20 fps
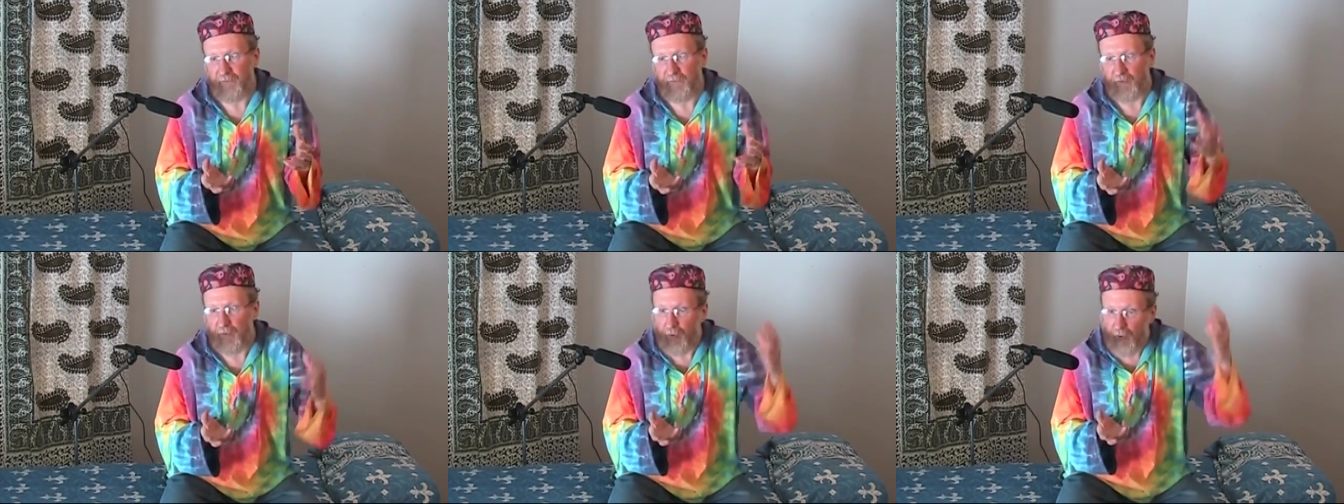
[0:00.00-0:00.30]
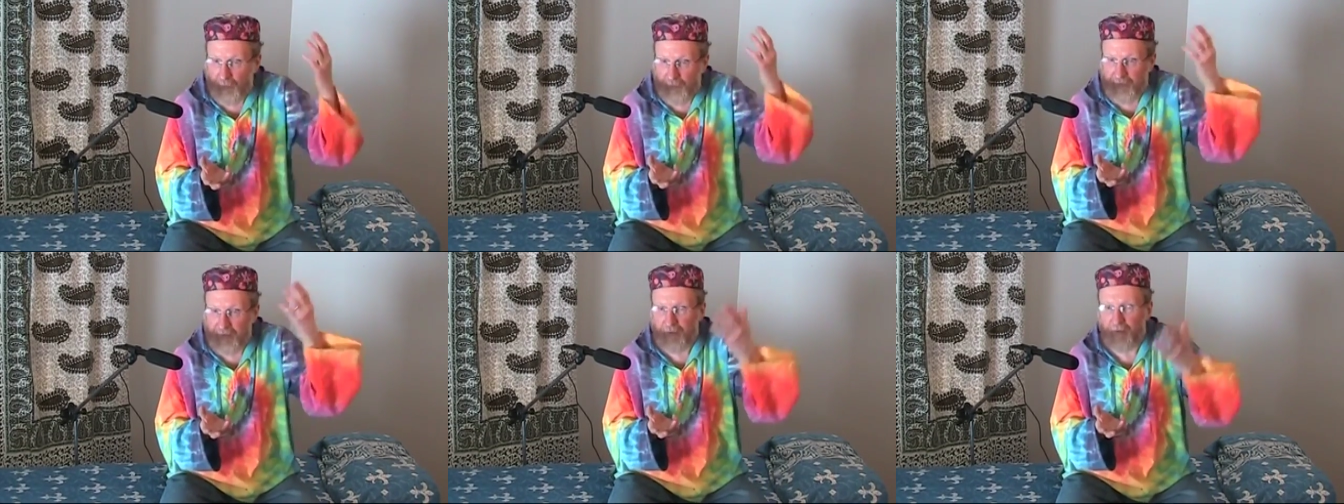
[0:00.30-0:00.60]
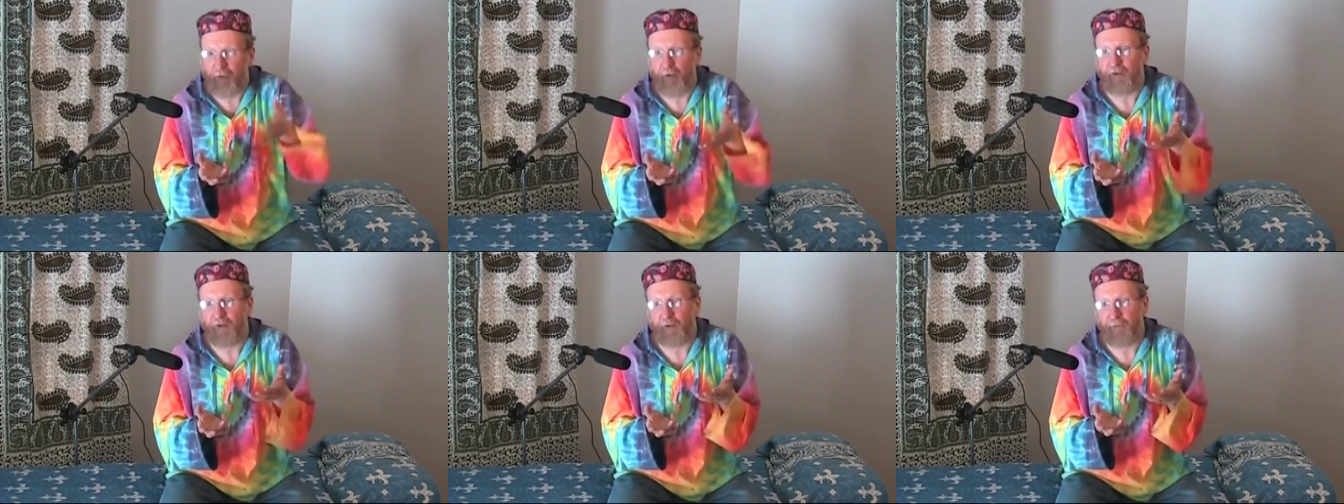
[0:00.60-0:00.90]
the open
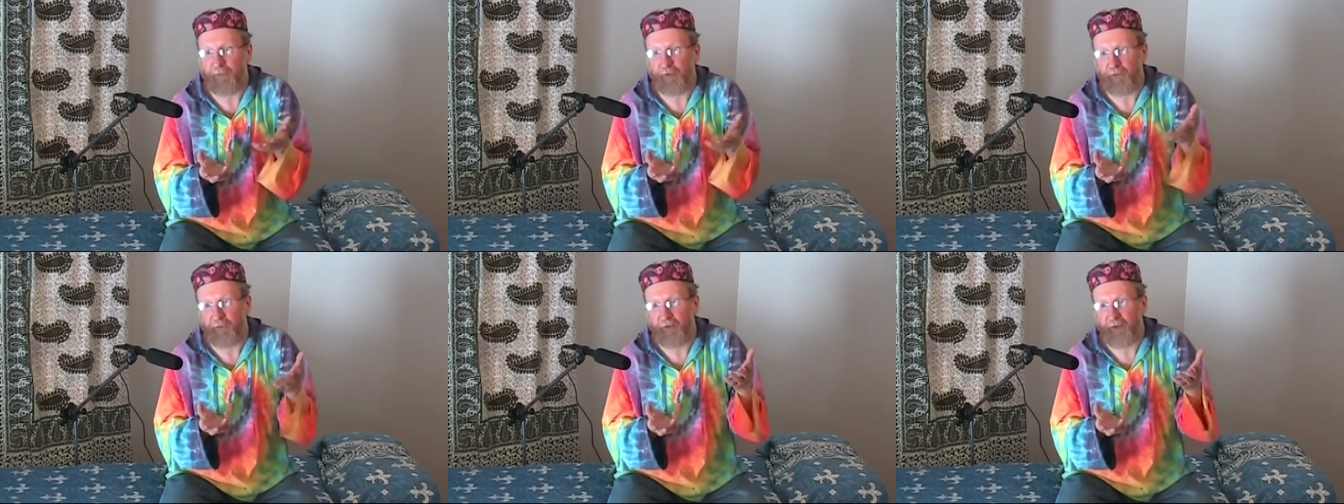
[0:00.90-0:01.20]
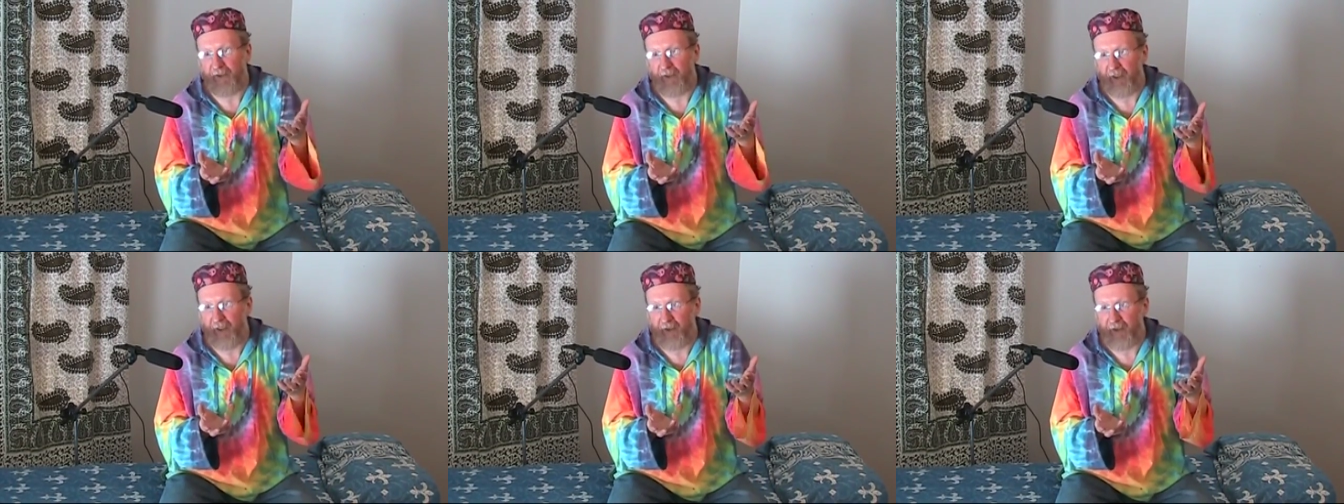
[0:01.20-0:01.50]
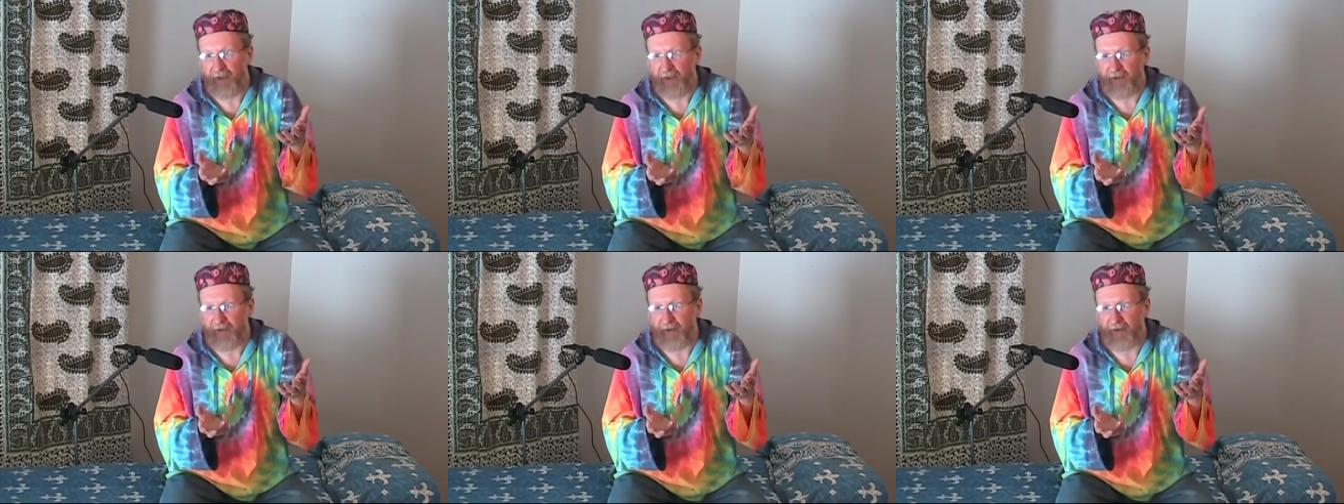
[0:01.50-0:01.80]
contact between the
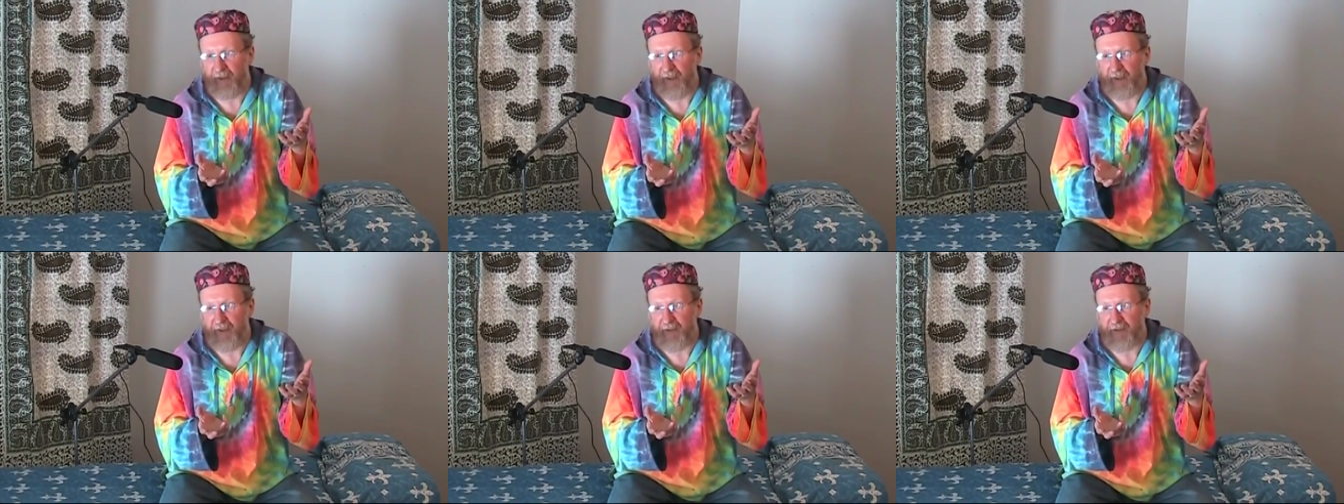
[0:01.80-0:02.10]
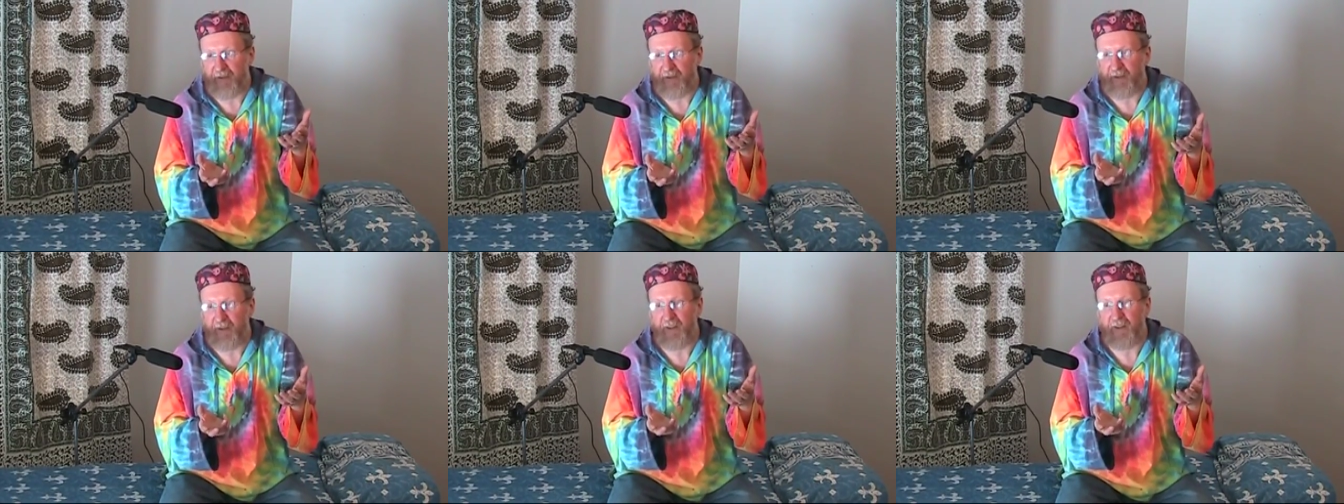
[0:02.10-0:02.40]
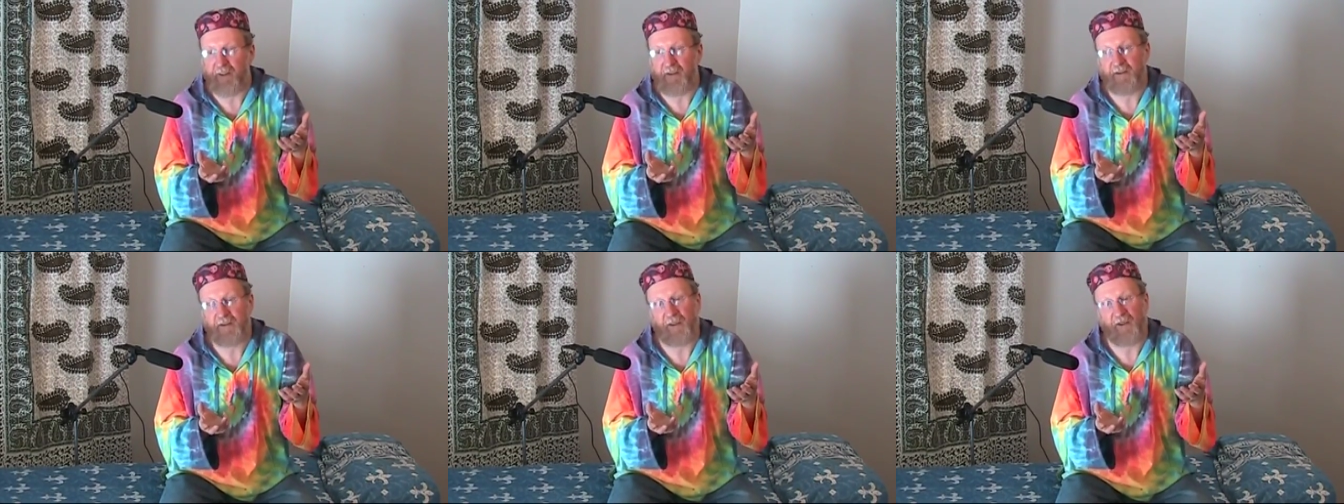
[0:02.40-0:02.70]
aliens and us
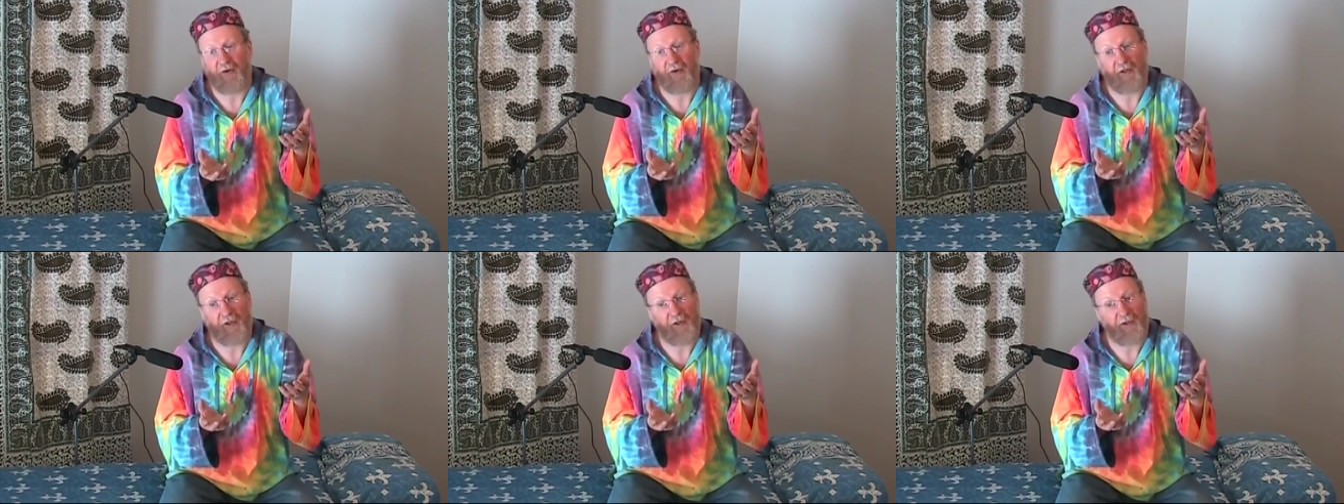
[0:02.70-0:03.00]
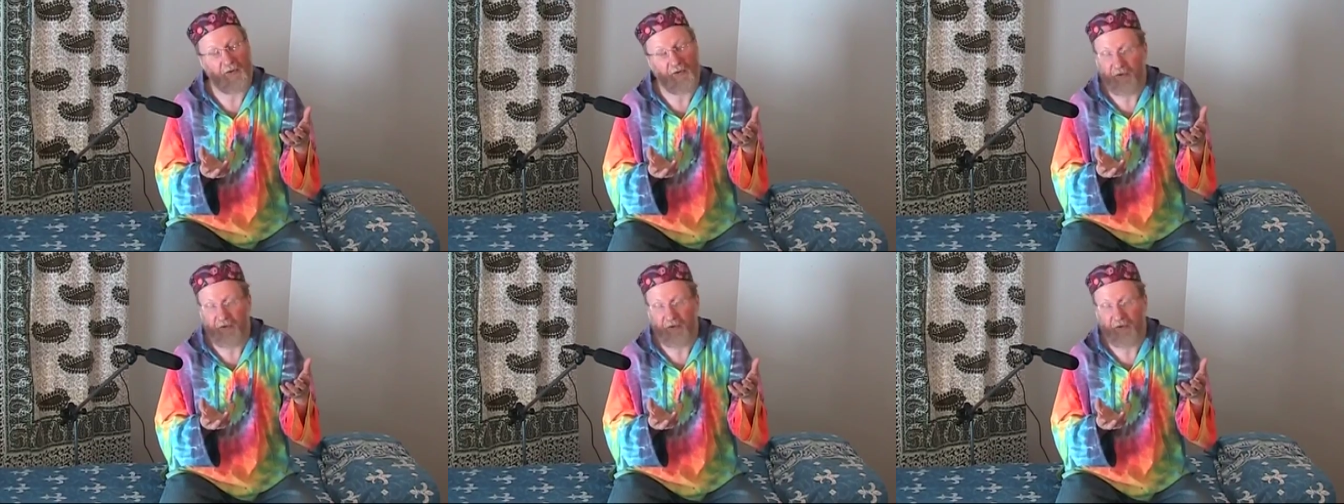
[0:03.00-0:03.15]
is uh,